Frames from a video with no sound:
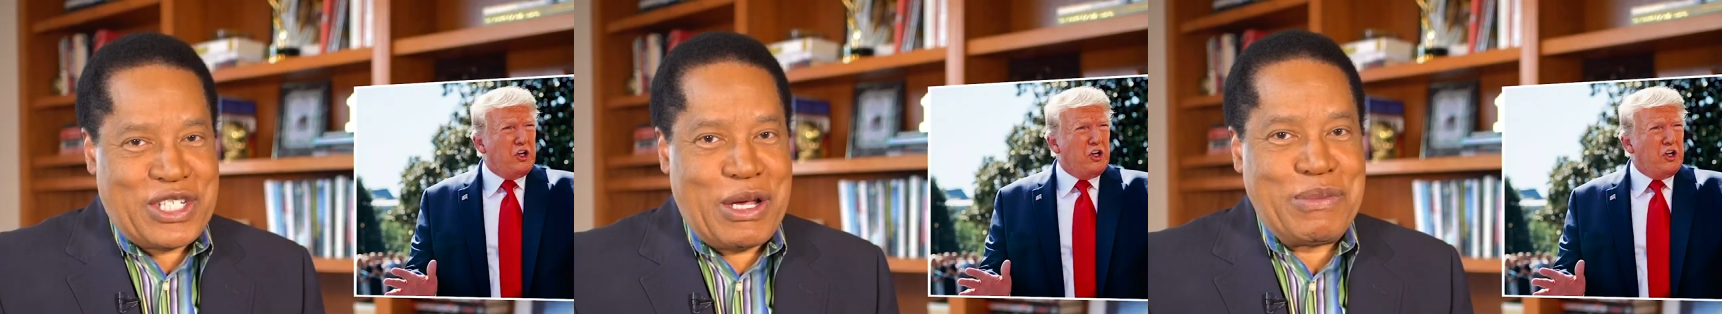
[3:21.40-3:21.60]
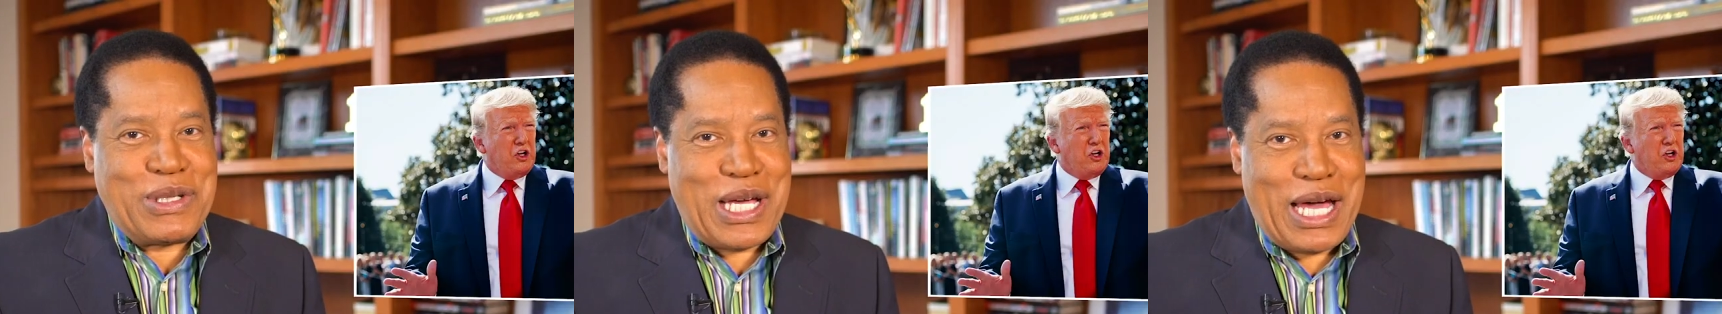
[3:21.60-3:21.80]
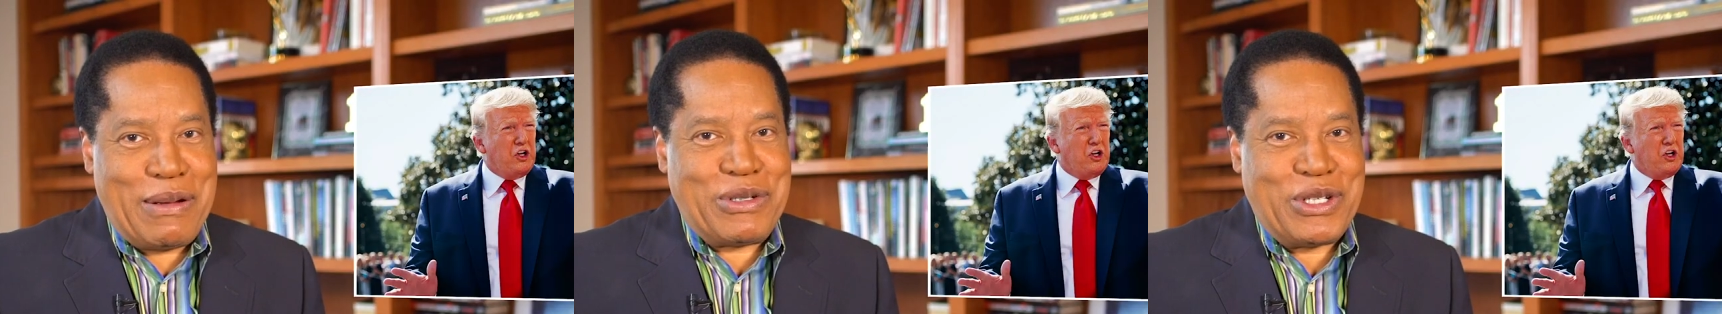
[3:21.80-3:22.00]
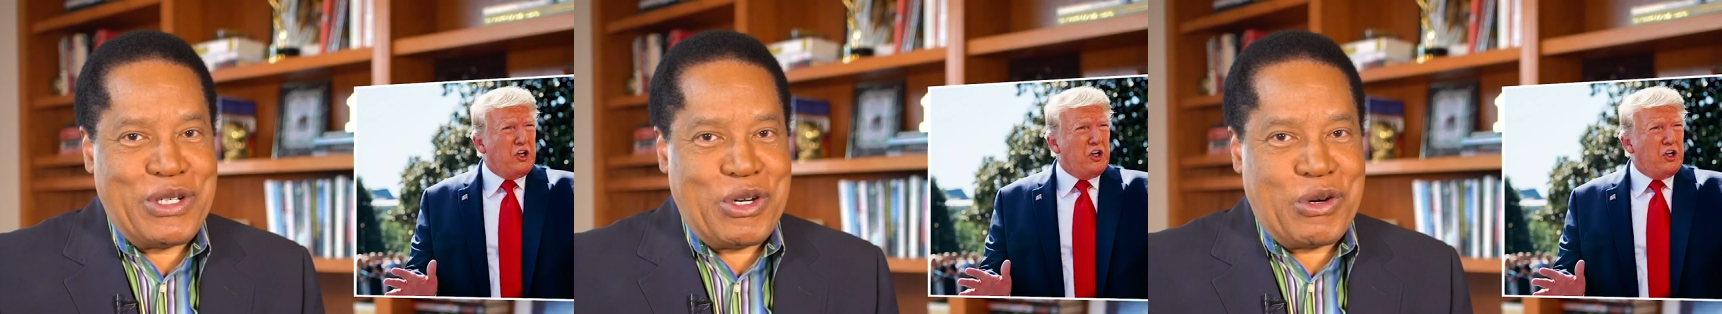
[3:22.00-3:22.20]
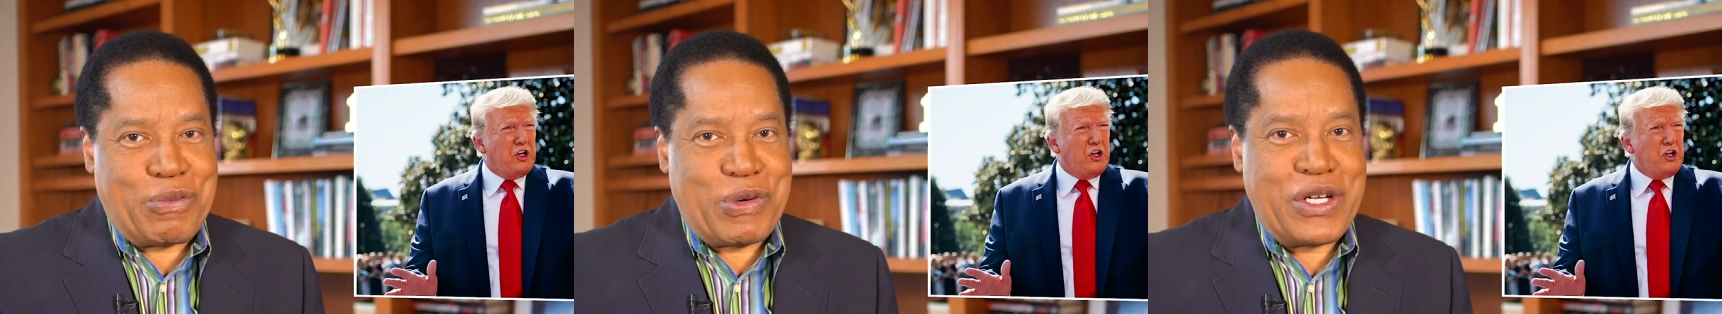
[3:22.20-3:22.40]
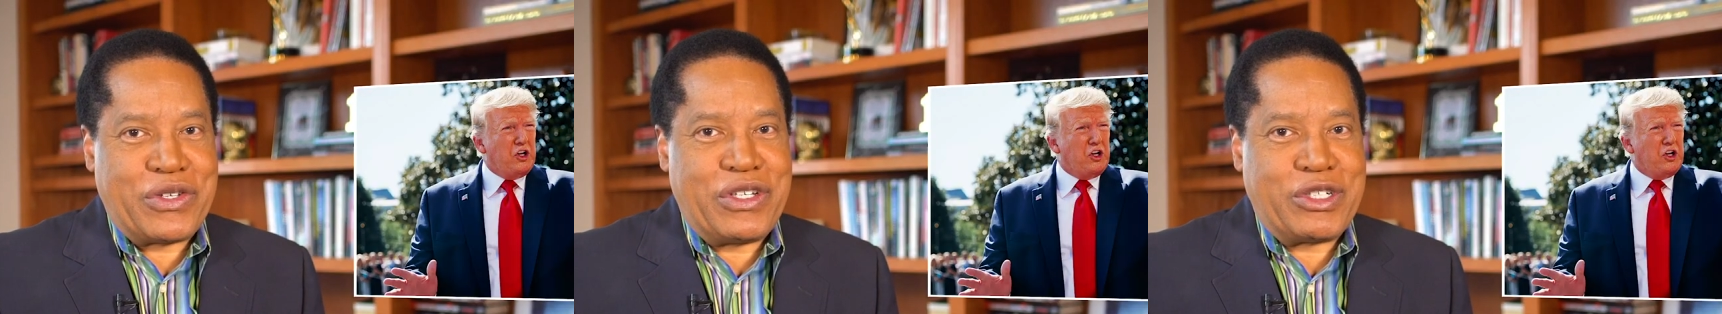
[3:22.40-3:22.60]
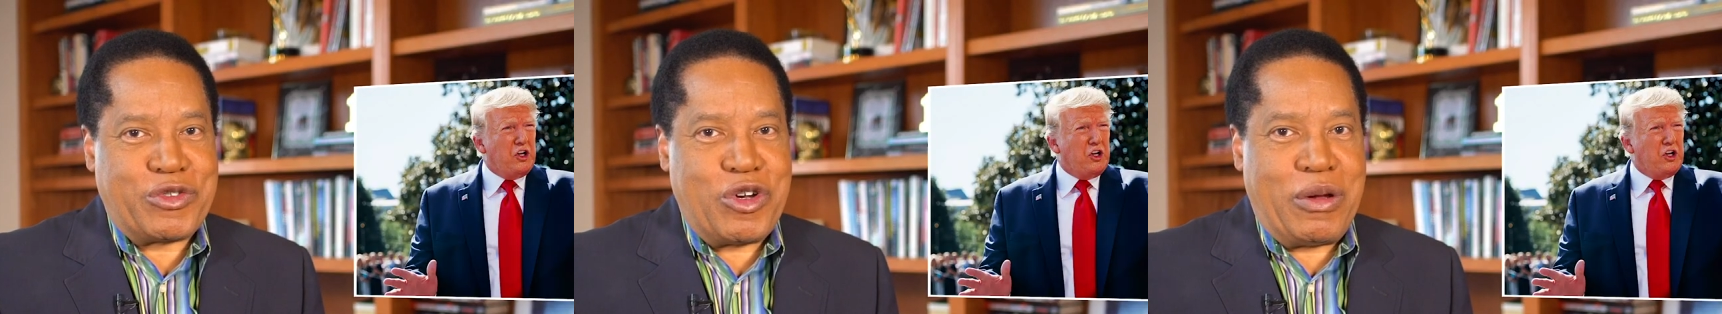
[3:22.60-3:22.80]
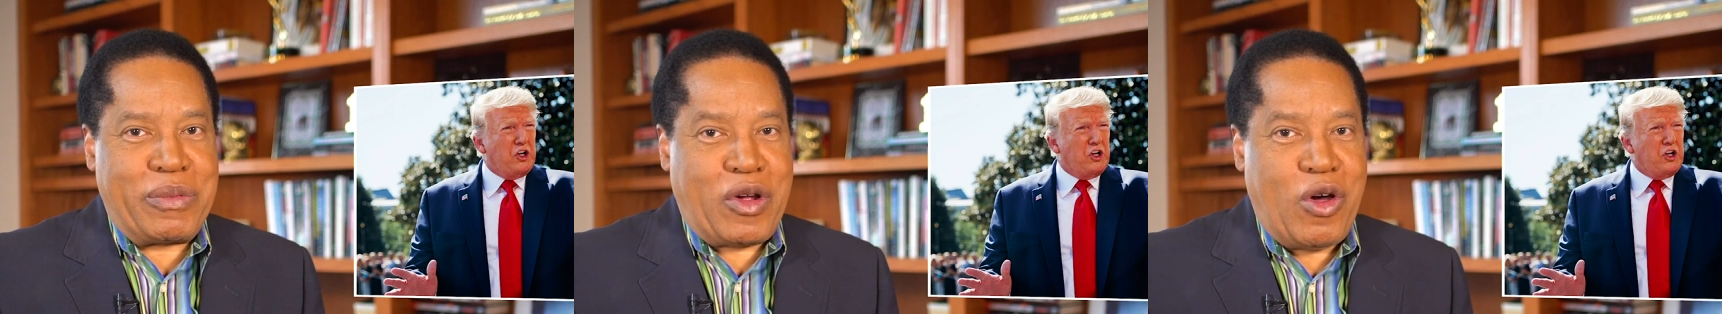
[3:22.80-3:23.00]
Speaker 1: Sometimes, you know, President
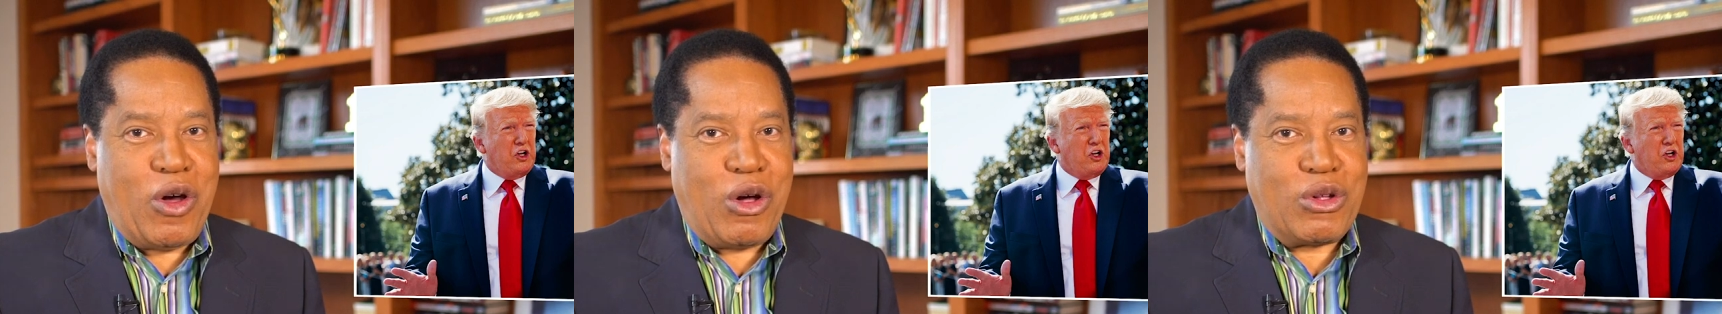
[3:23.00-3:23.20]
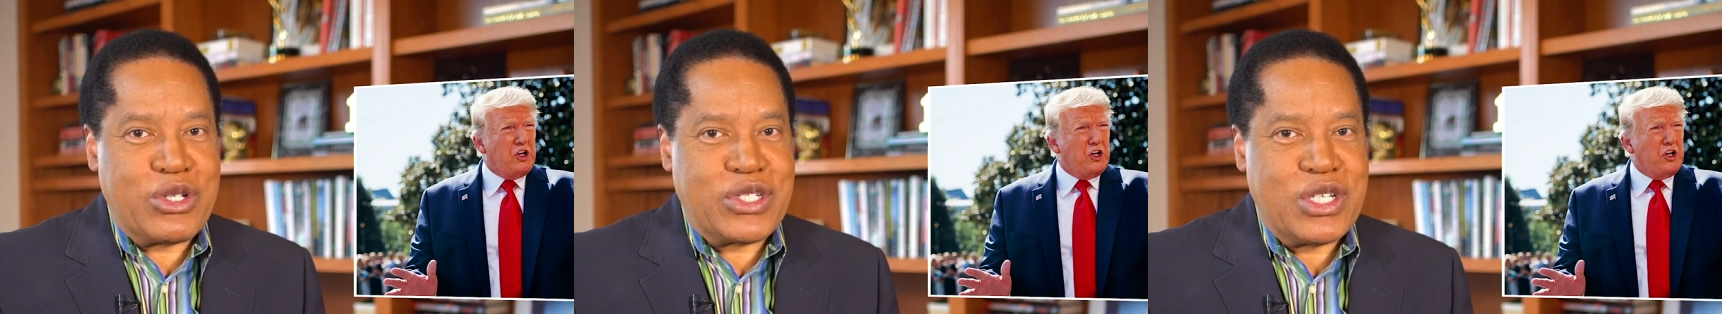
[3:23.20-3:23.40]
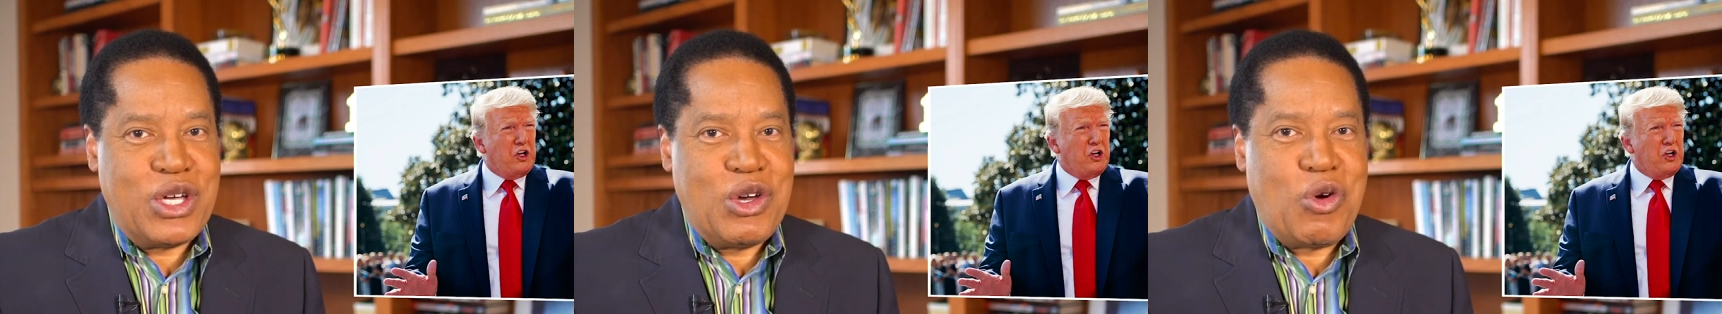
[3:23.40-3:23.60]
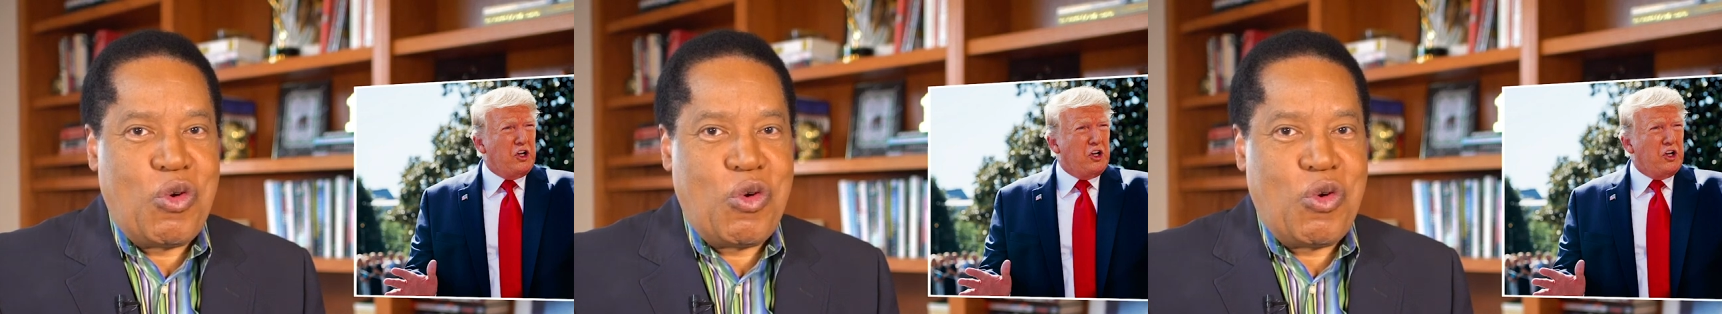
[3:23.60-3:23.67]
Trump calls